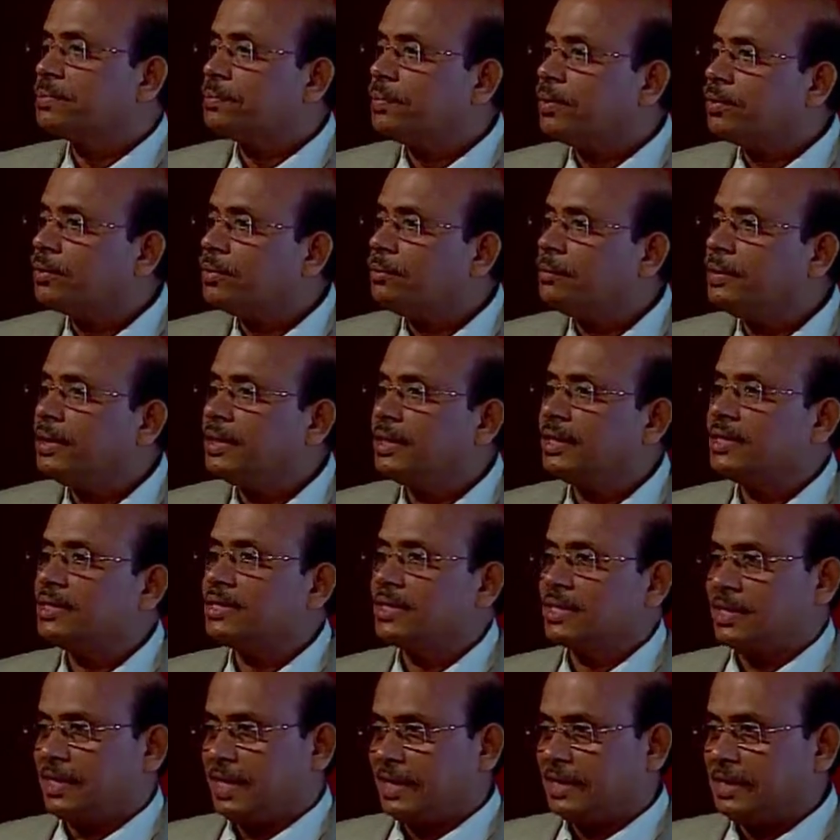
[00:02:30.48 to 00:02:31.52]
problem, it is
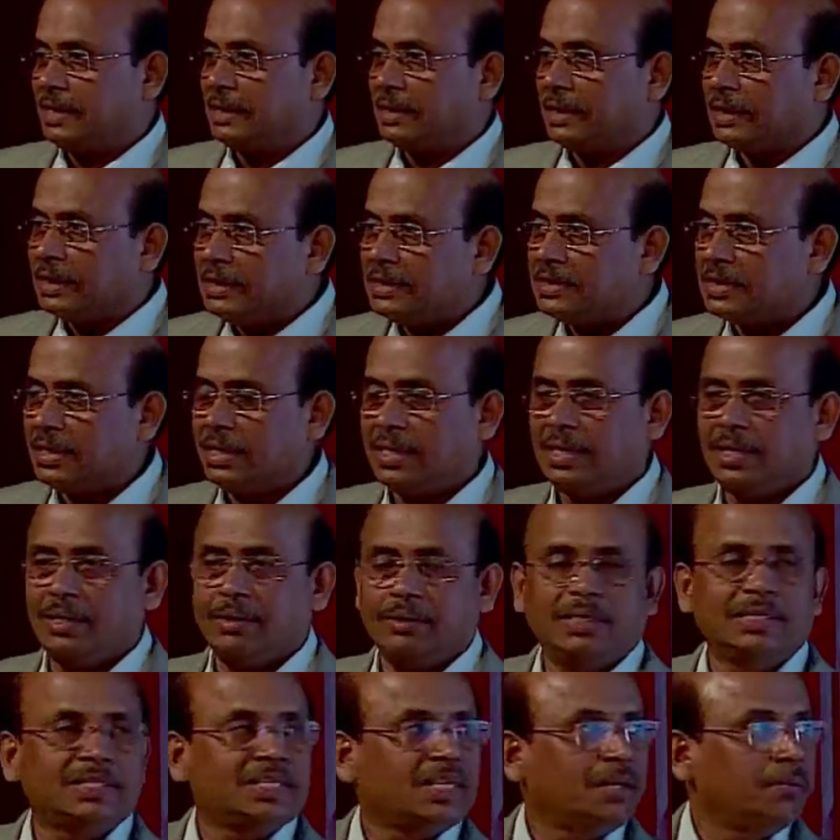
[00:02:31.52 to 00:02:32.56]
a static
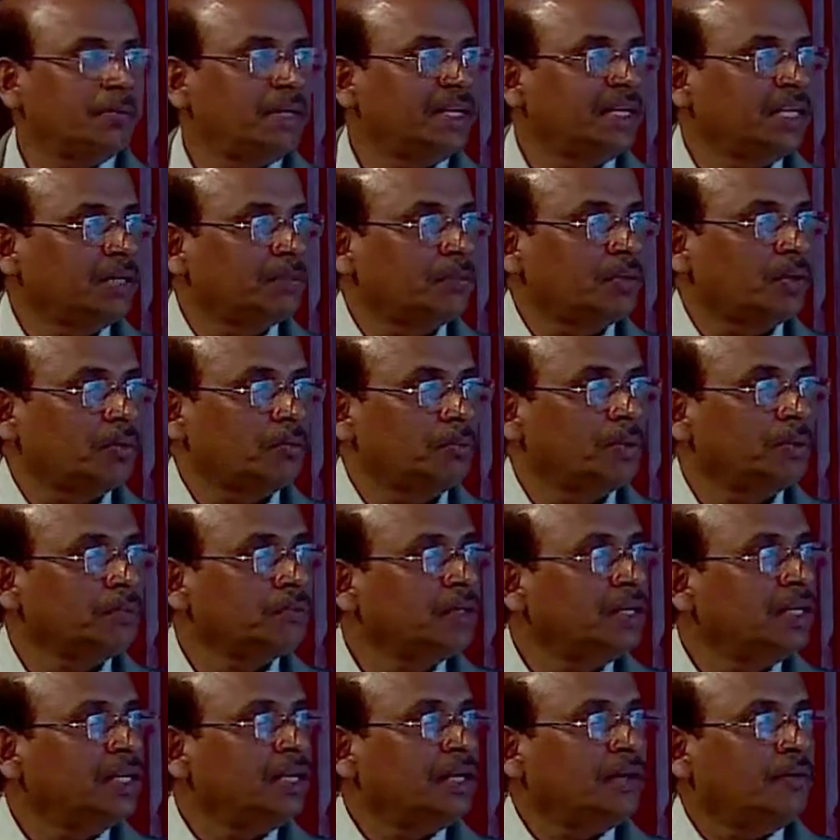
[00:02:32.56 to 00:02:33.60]
instability problem,
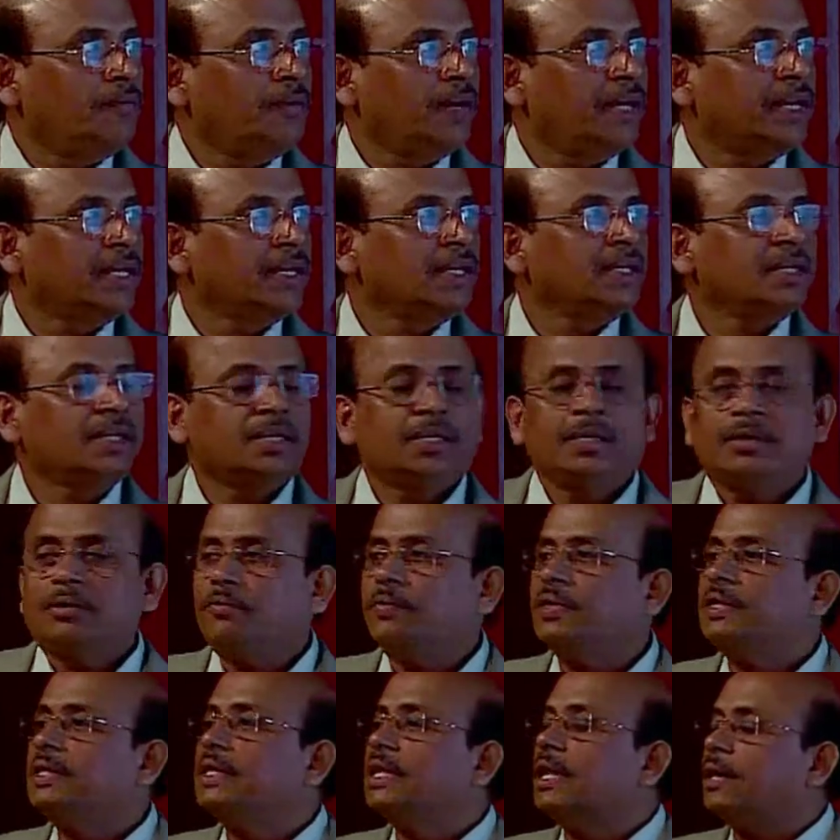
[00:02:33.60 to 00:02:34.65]
wherein
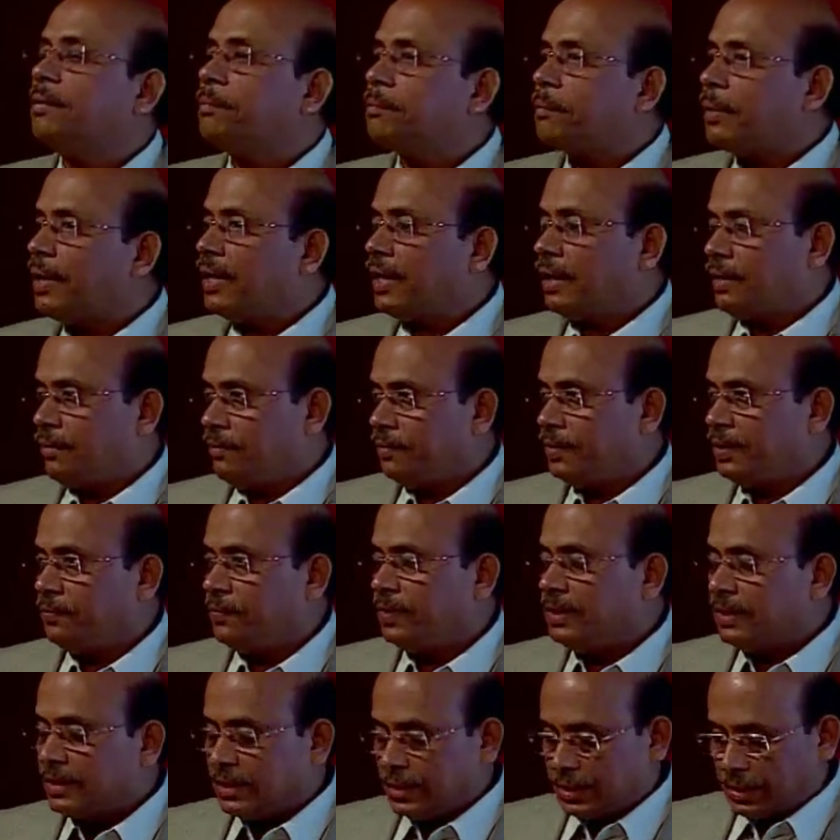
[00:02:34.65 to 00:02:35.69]
with
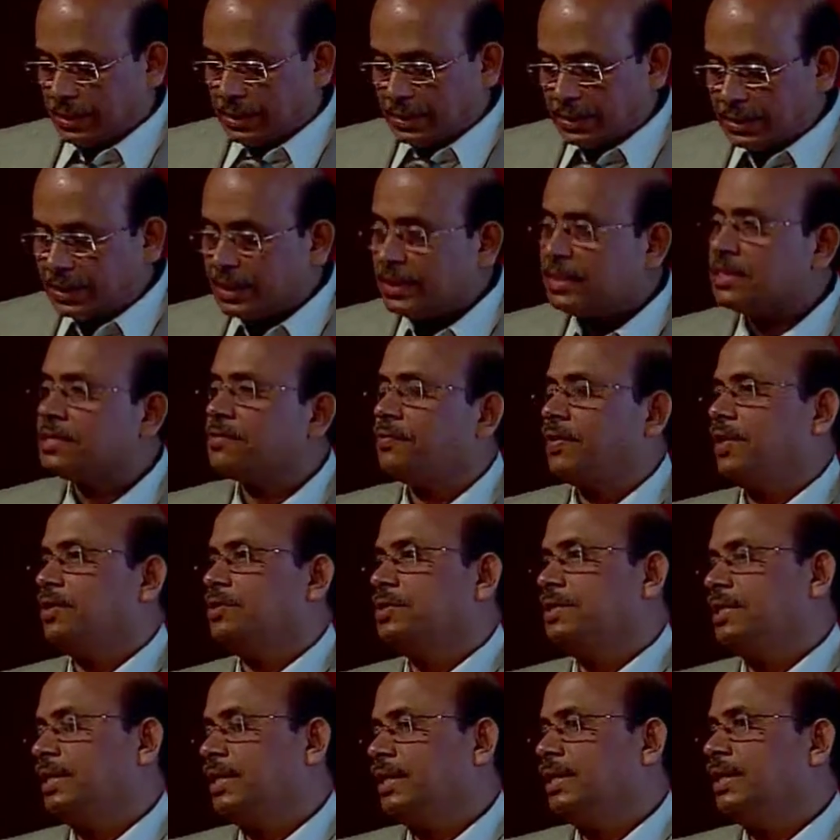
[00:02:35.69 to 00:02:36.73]
the increased
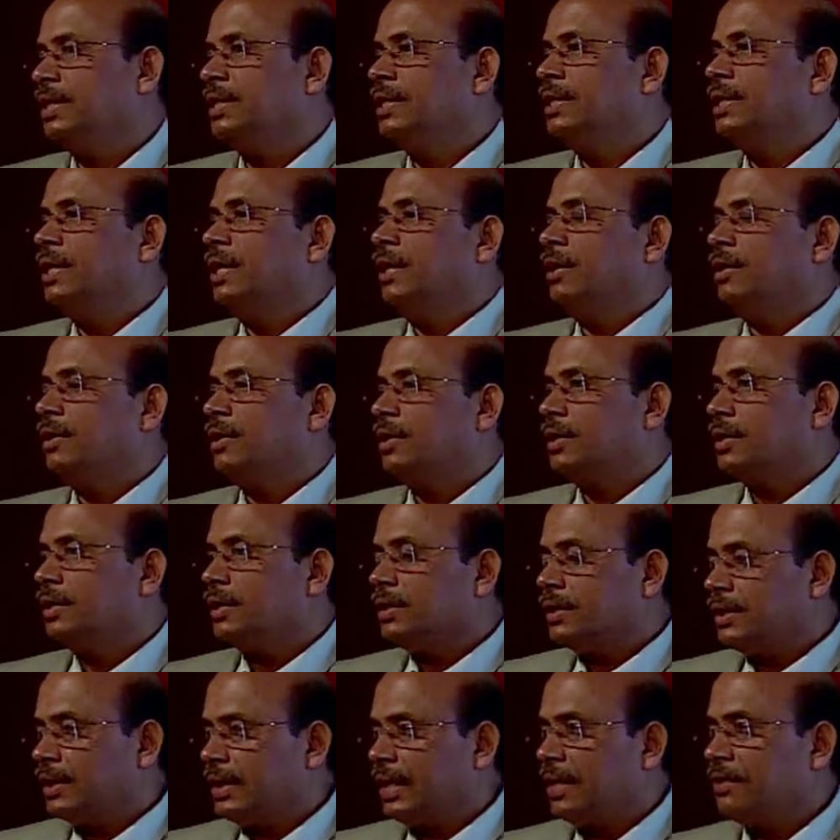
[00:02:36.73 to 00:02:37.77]
velocity or
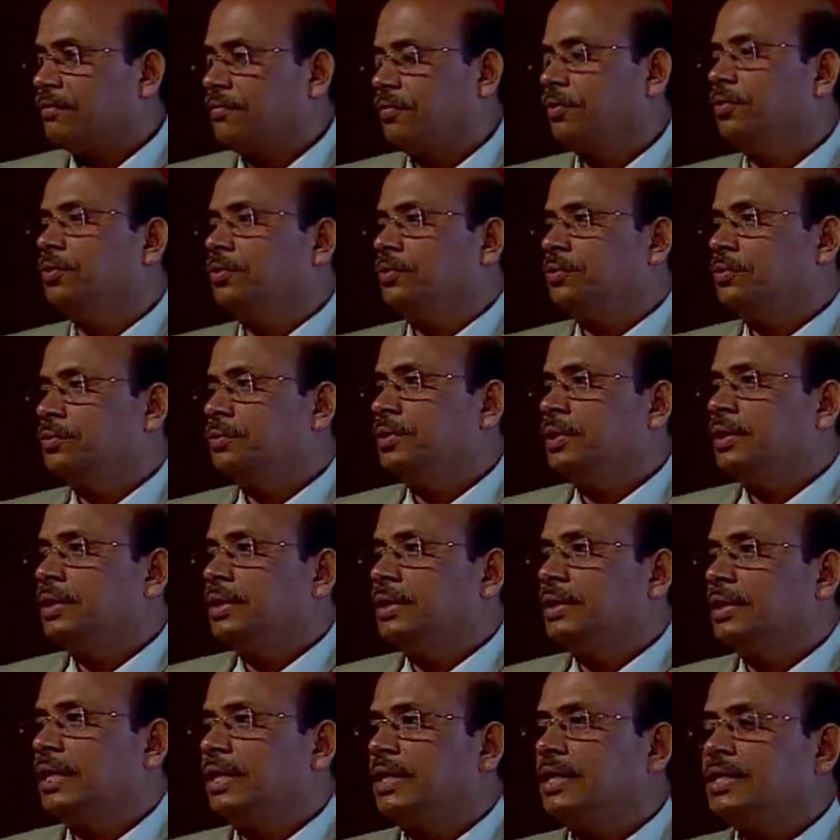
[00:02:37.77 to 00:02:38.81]
the airflow,
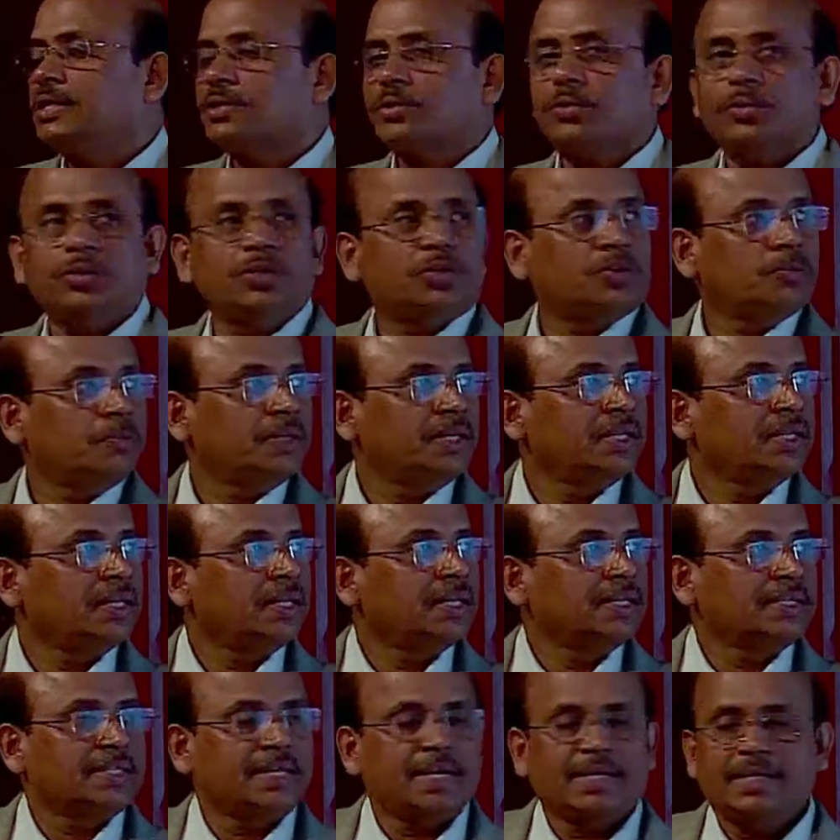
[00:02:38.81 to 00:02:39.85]
there is going to be
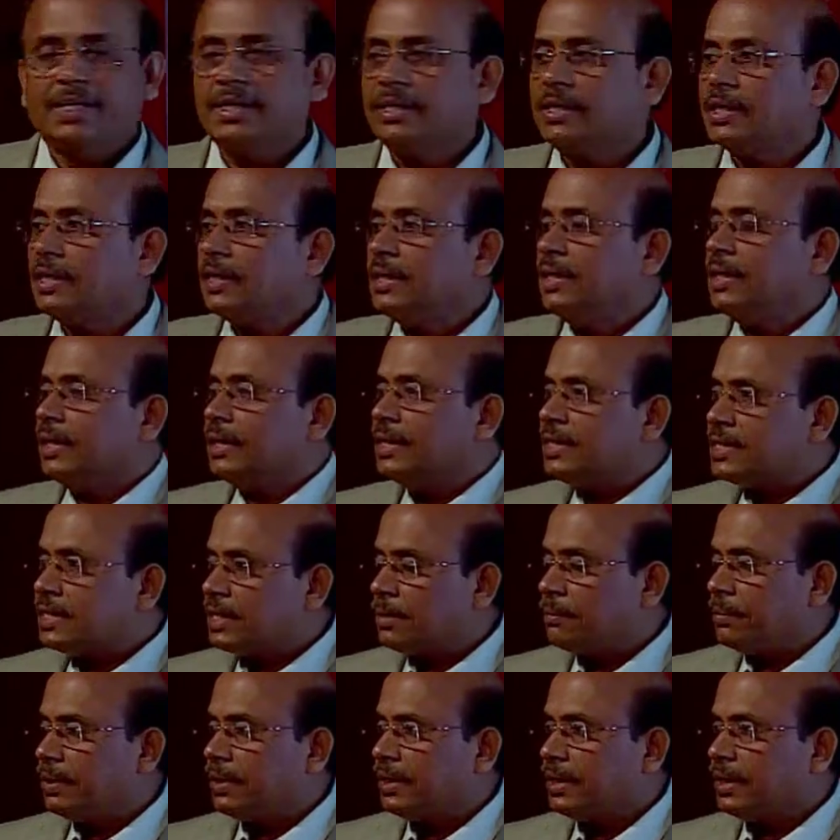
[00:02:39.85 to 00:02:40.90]
a static
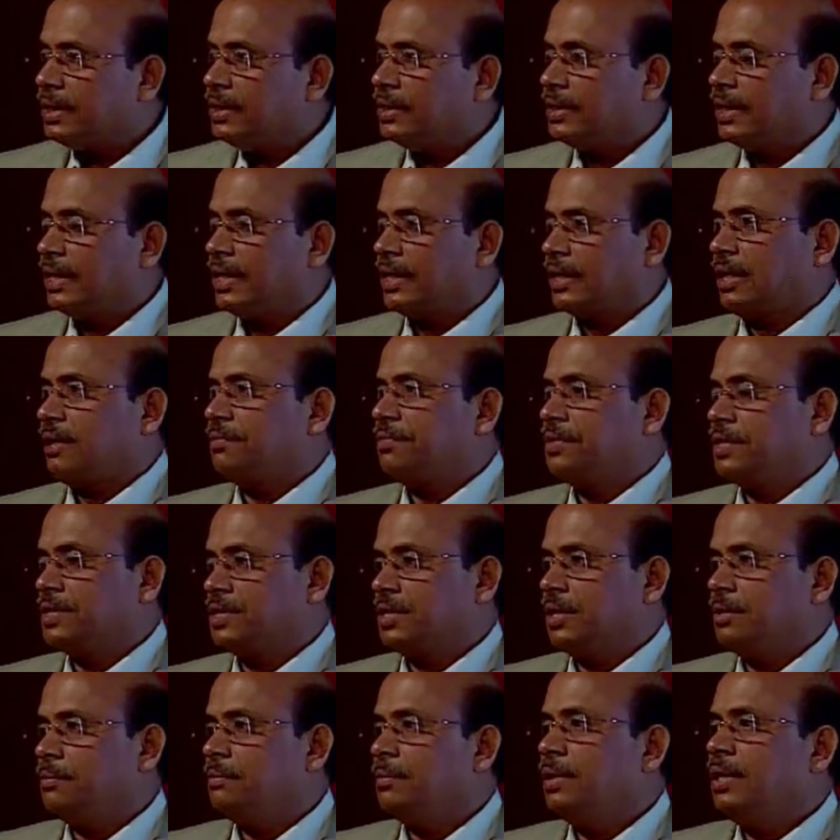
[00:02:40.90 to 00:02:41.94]
instability in the aircraft
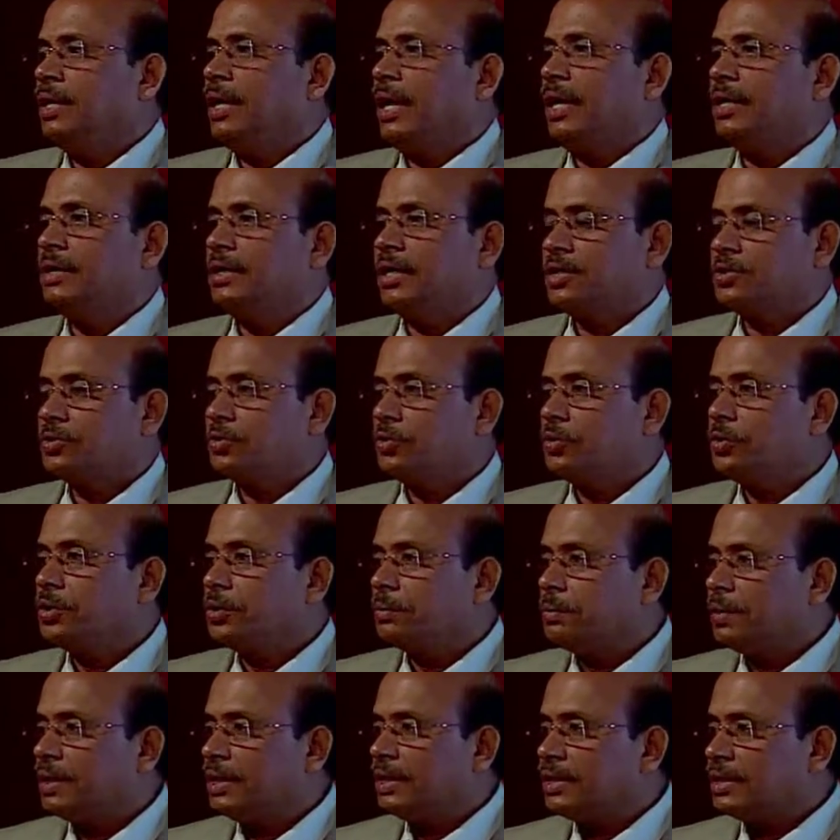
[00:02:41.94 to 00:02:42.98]
system, and there is going to
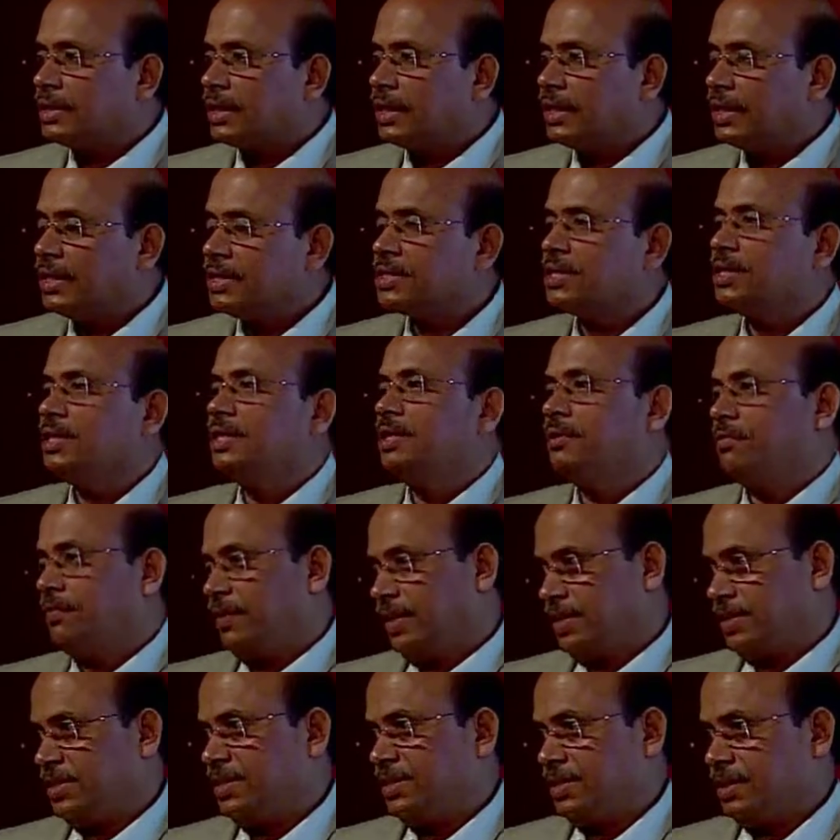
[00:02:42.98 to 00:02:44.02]
be increased
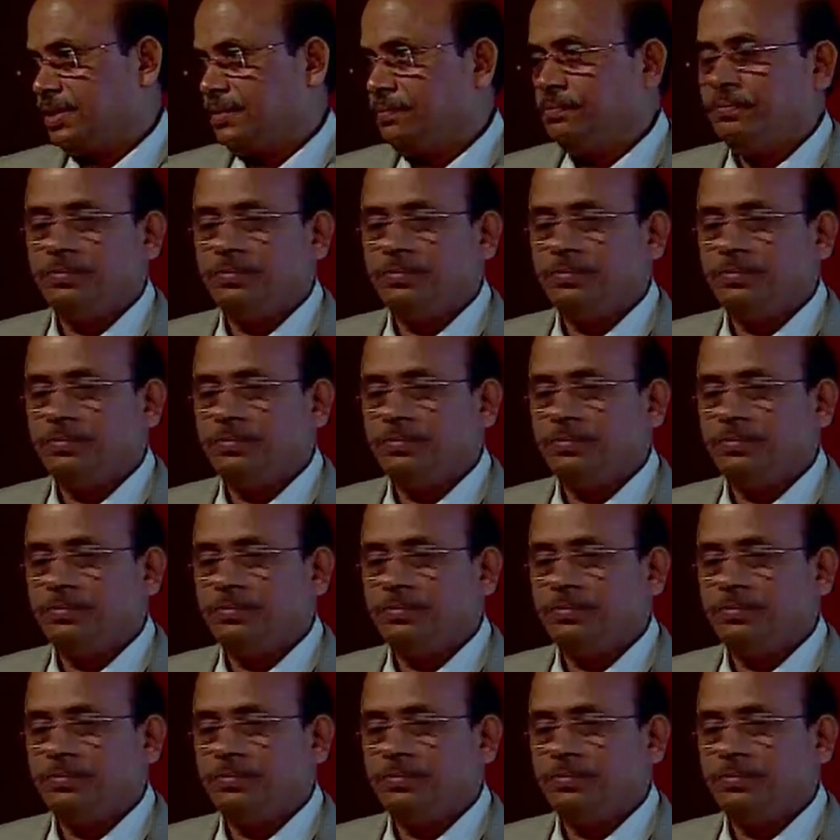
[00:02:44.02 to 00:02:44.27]
deflections.